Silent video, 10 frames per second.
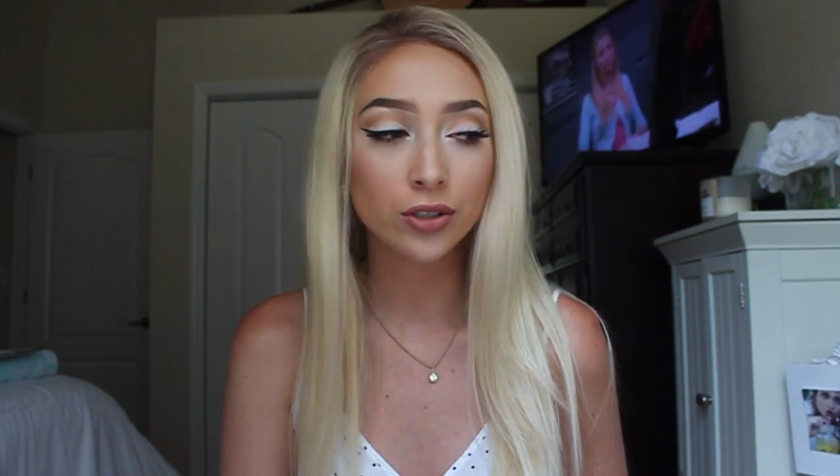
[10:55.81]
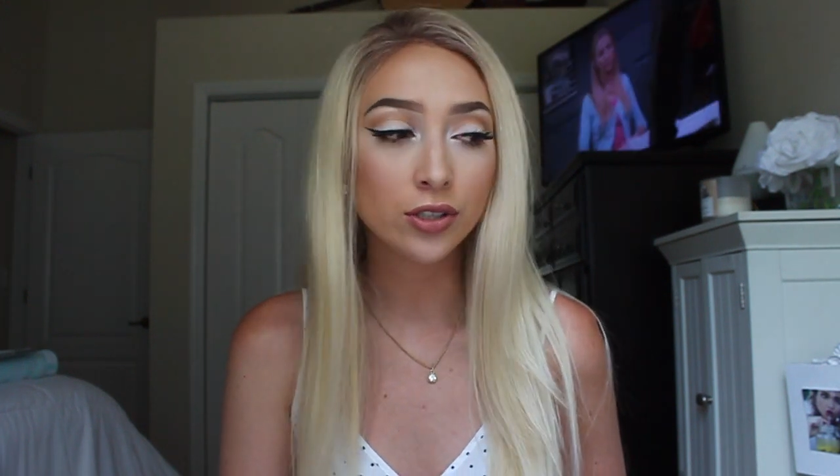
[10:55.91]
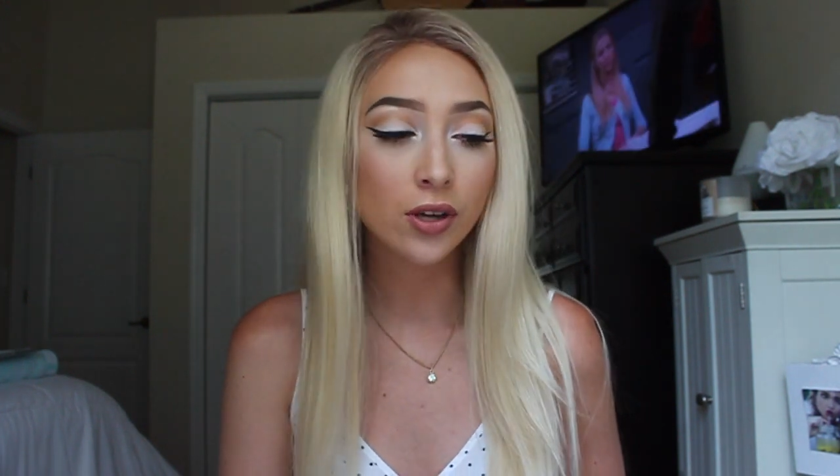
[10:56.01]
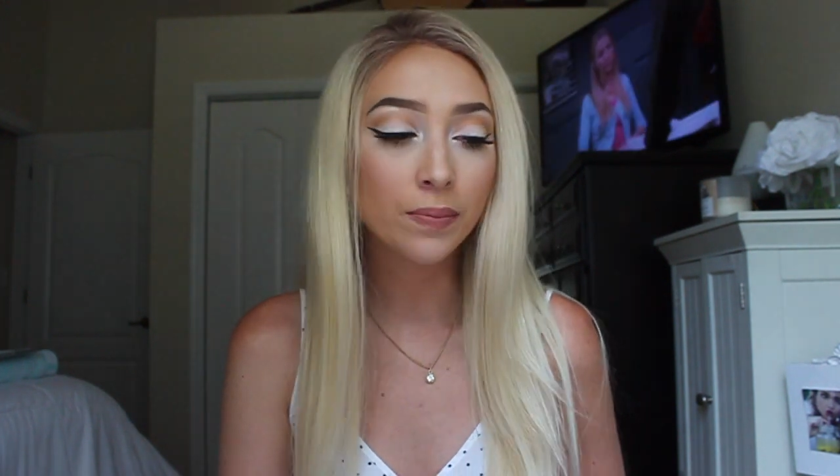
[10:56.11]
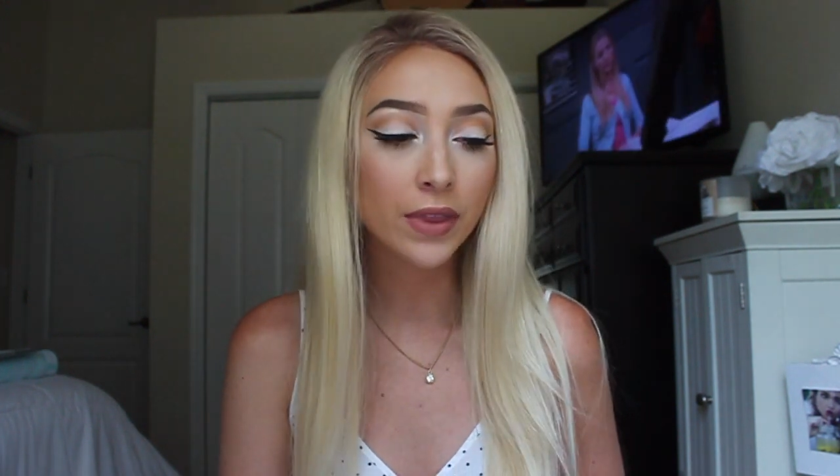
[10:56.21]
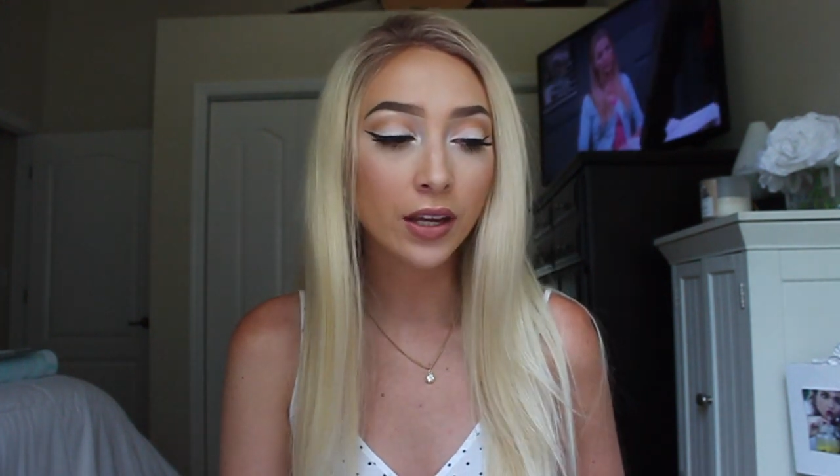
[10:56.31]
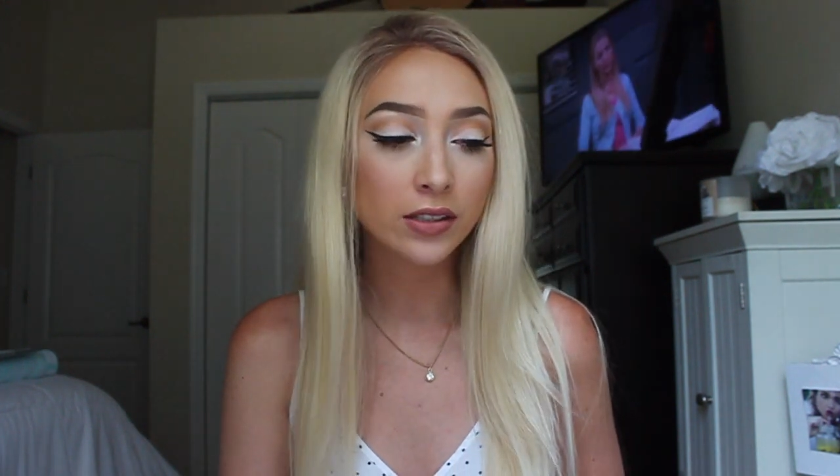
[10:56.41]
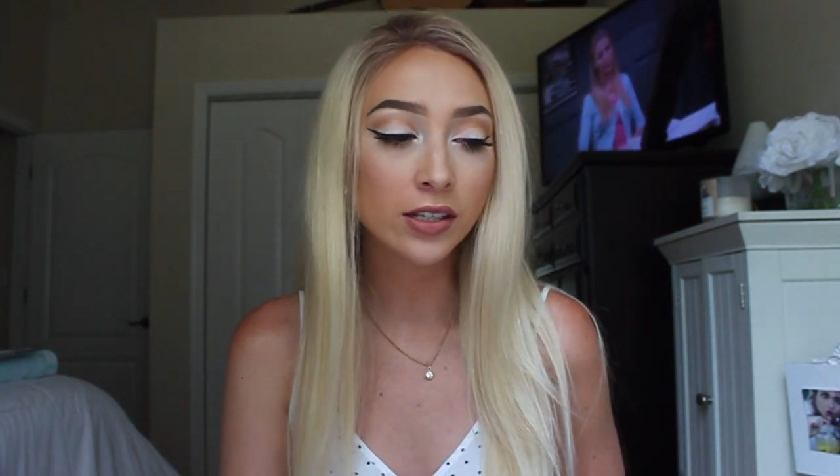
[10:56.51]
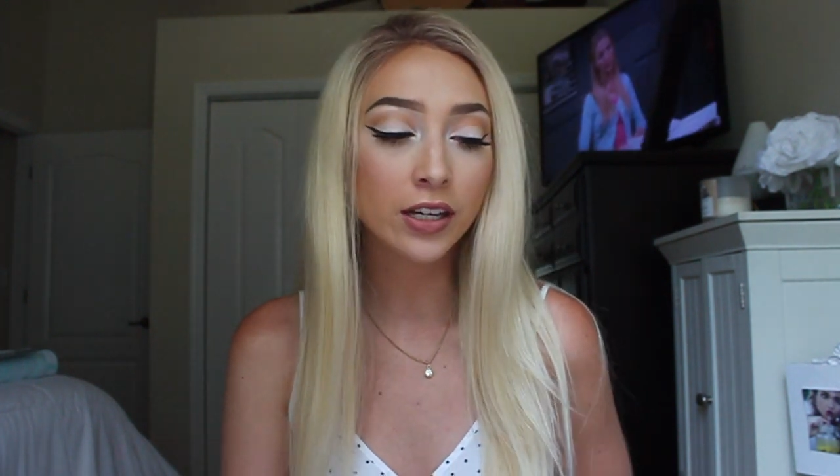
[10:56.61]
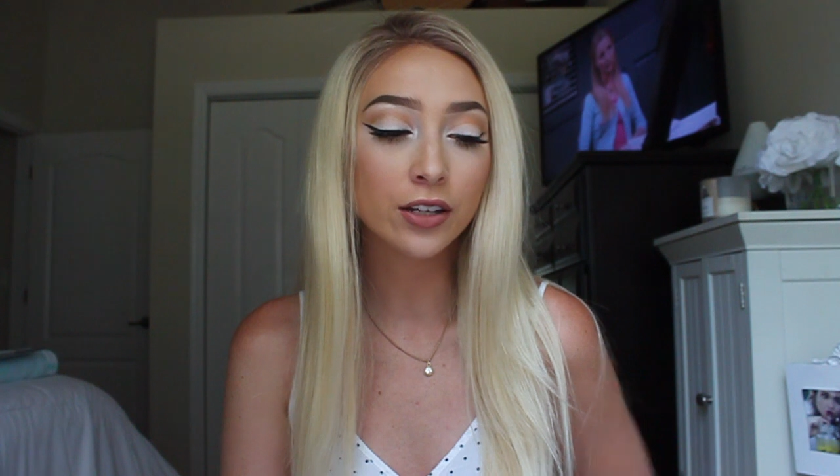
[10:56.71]
something
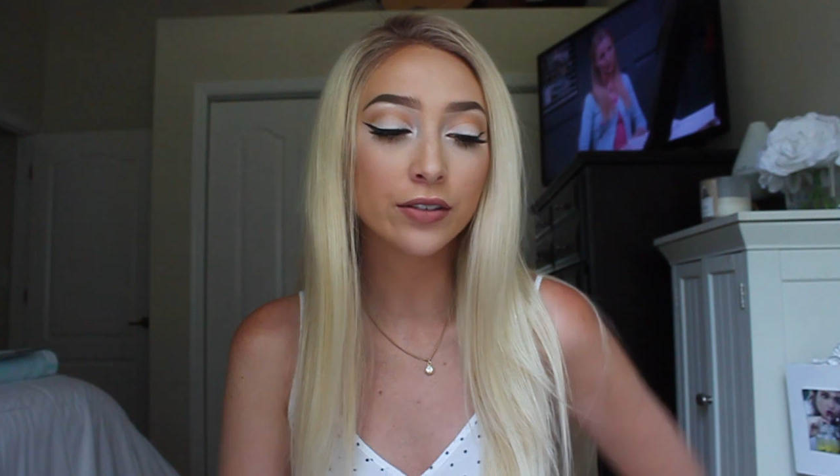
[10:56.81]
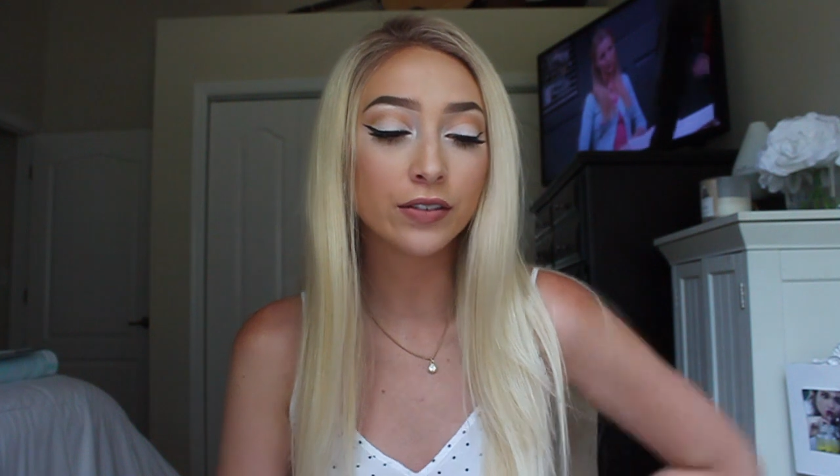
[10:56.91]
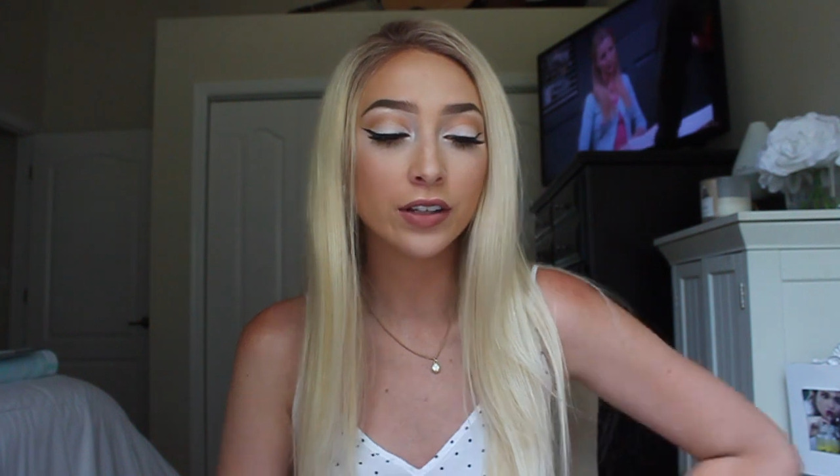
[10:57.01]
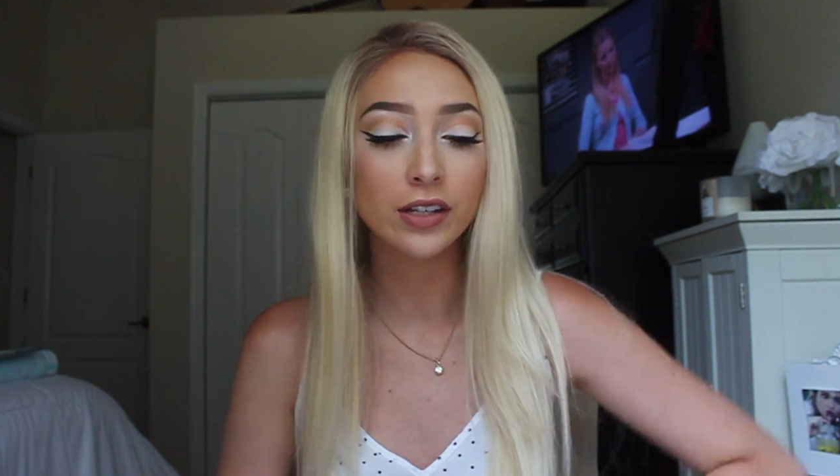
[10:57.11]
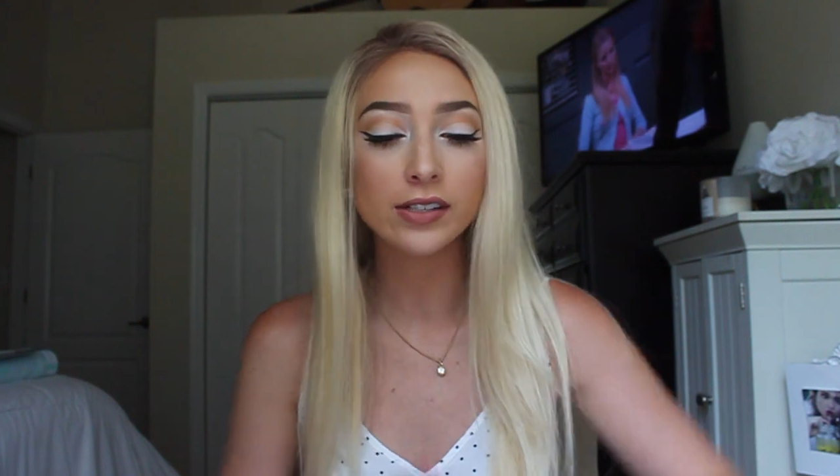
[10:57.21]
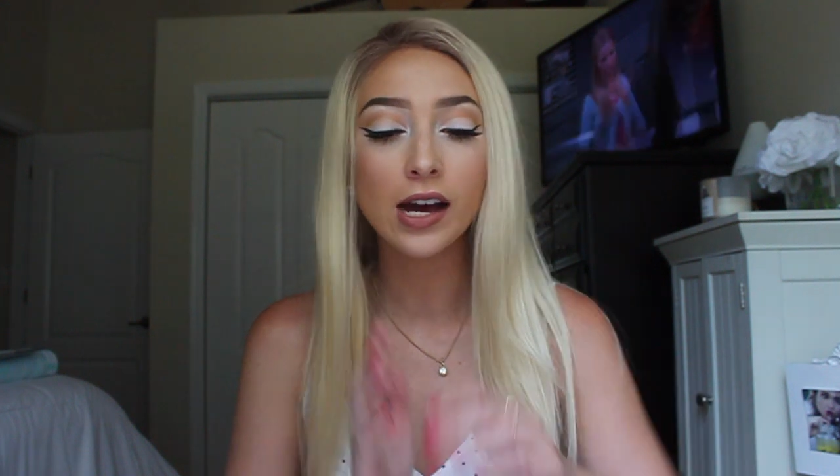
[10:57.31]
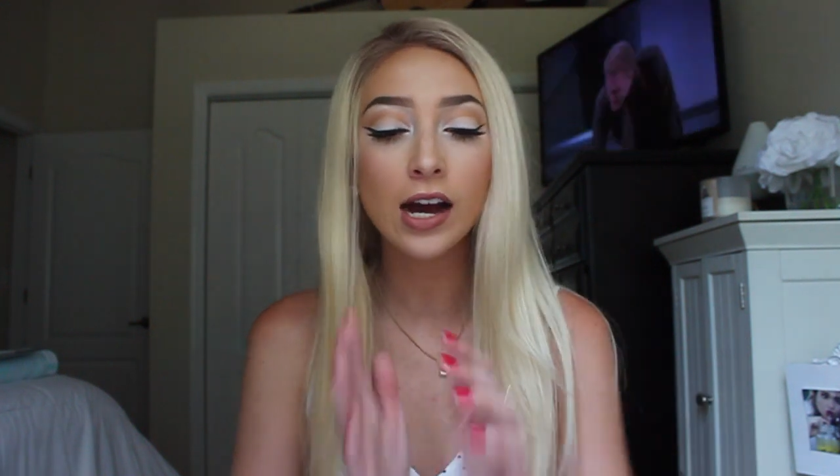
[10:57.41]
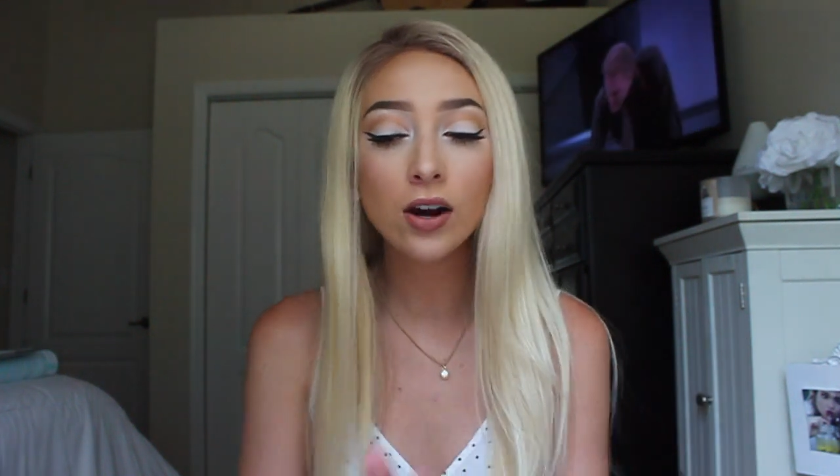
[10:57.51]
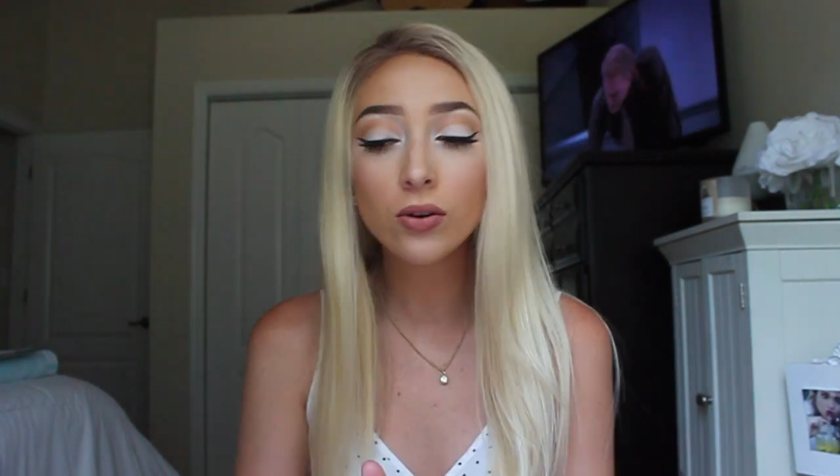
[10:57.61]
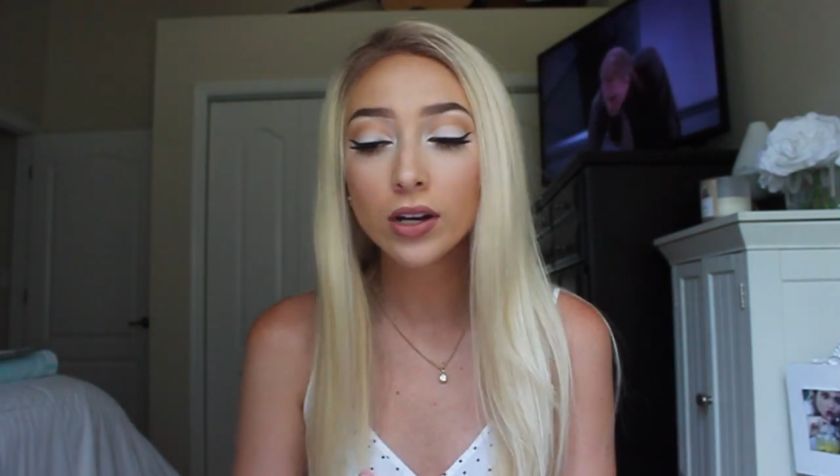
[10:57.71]
to get your feelings
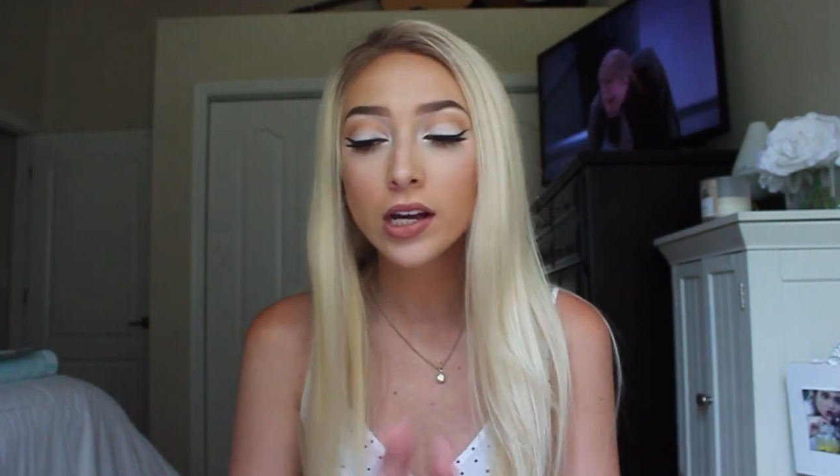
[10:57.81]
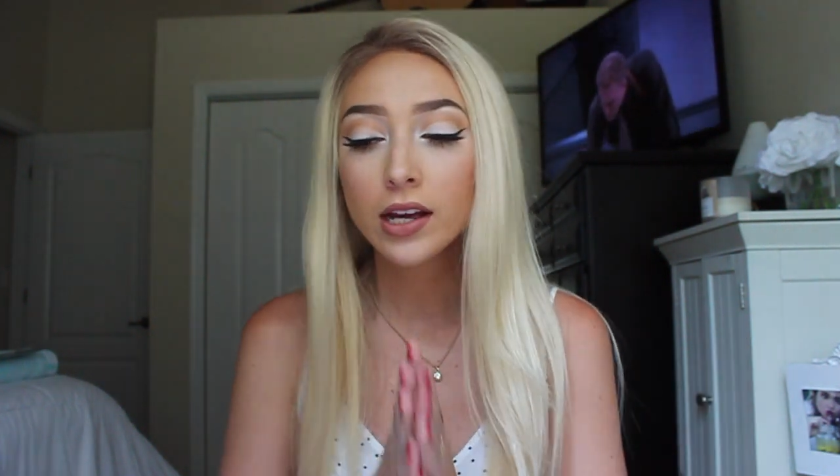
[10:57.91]
out,